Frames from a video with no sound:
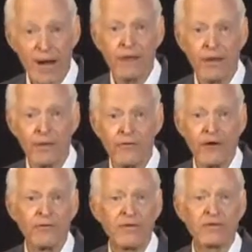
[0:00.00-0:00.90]
My code
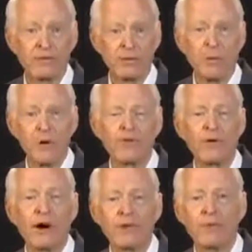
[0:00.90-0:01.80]
of ethics is the Word
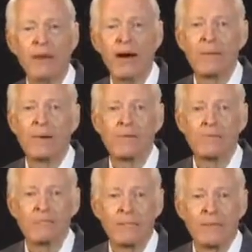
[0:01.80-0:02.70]
of God, the Bible.
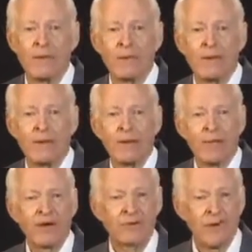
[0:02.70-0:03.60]

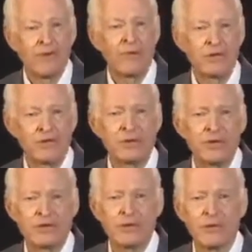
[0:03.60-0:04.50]
My Savior is
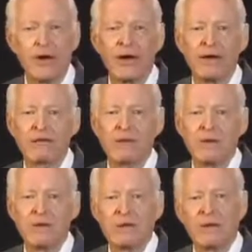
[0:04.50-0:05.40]
Jesus Christ.
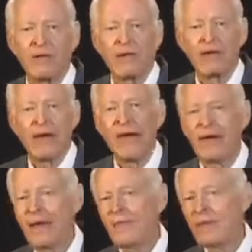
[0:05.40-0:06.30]

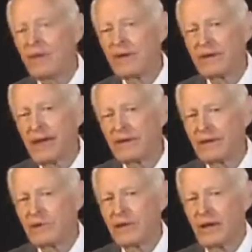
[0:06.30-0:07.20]
And everything that
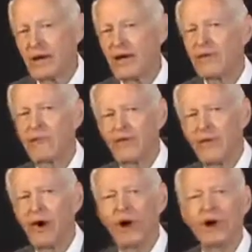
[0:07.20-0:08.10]
I do in life
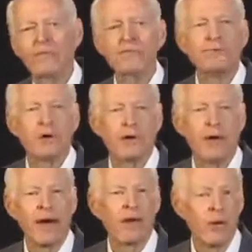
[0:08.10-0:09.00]
revolves
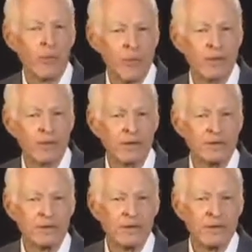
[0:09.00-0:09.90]
around
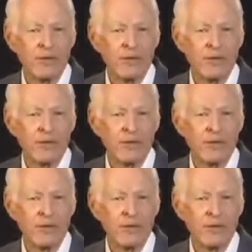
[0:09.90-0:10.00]
obedience